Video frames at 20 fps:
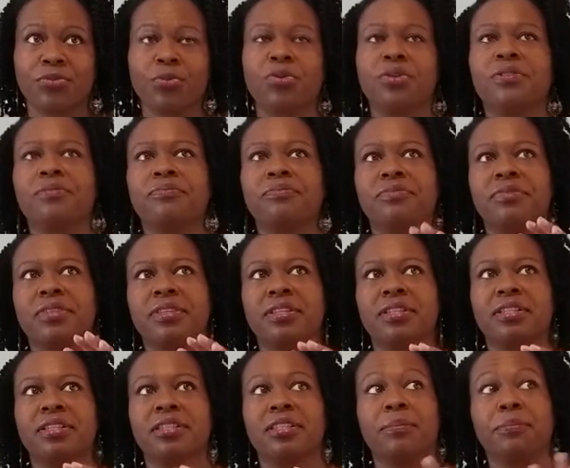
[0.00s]
Well,
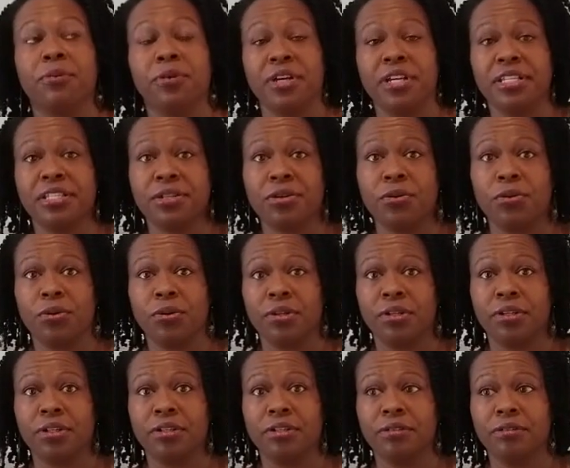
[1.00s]
the
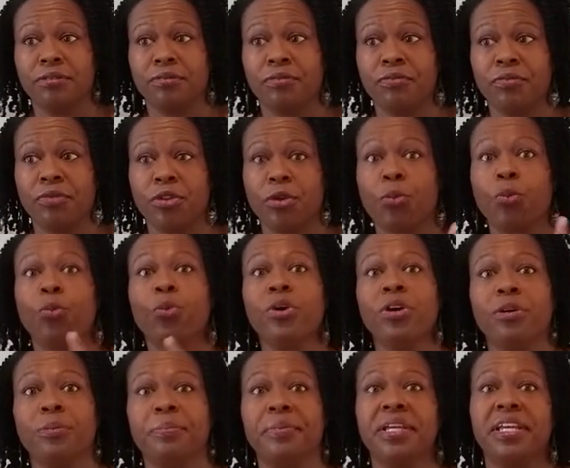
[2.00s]
preschooler
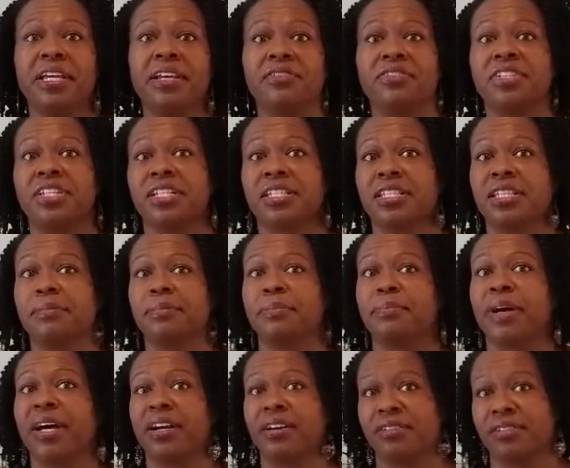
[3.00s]
will be if she sleeps
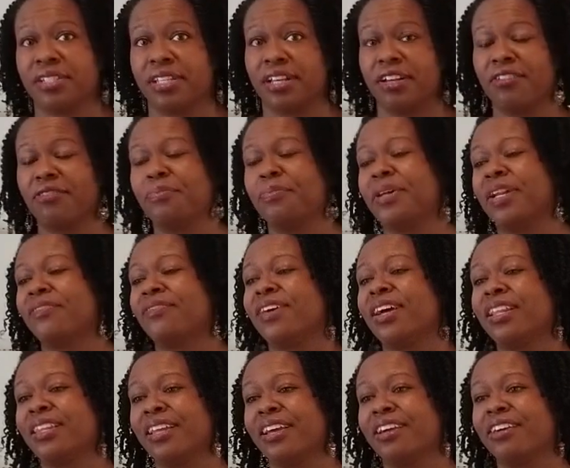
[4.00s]
by herself, but if I
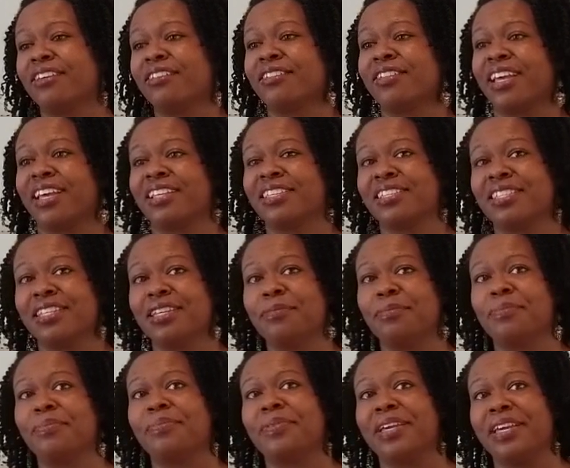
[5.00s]
let her like sleep
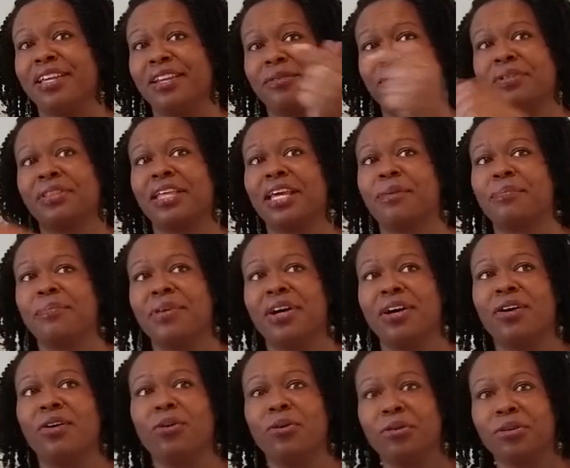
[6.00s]
in with like my
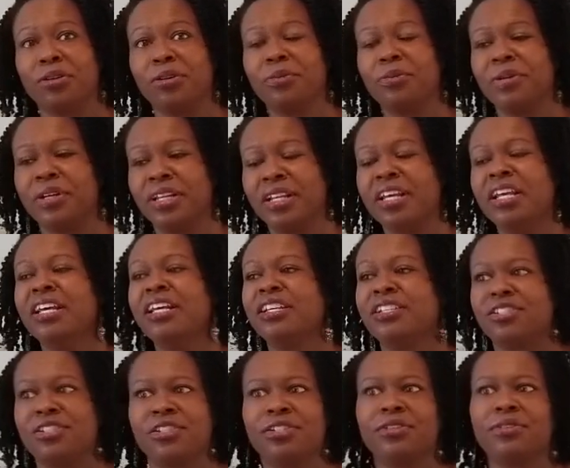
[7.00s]
older one,
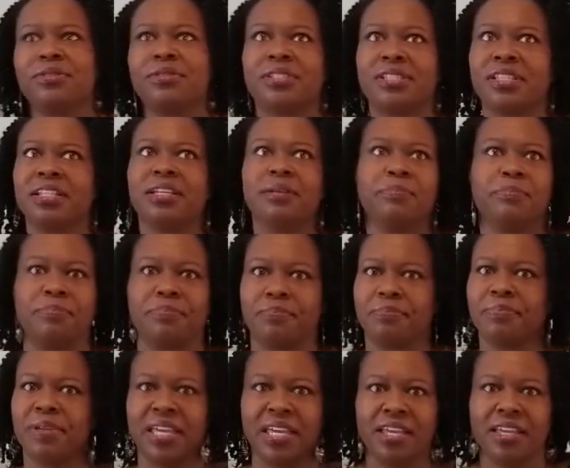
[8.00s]
she'll sleep
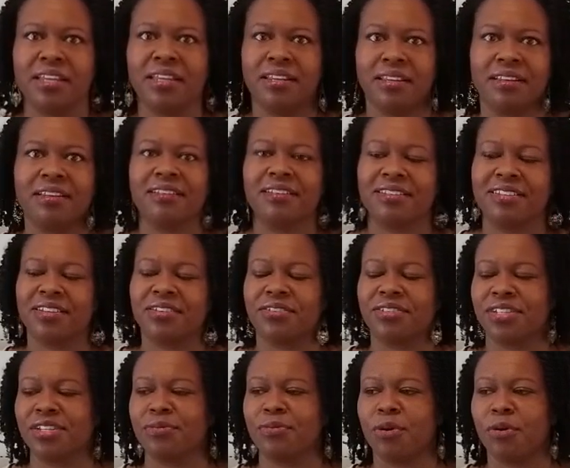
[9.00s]
in, so
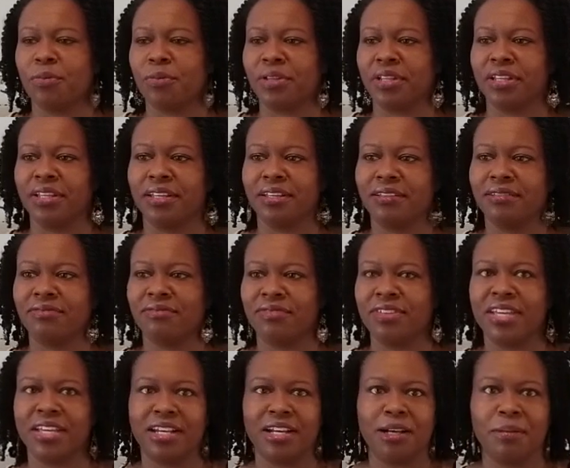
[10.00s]
she won't really
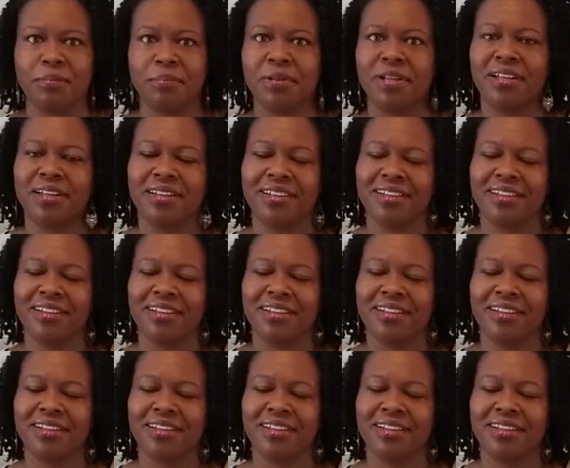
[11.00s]
get up.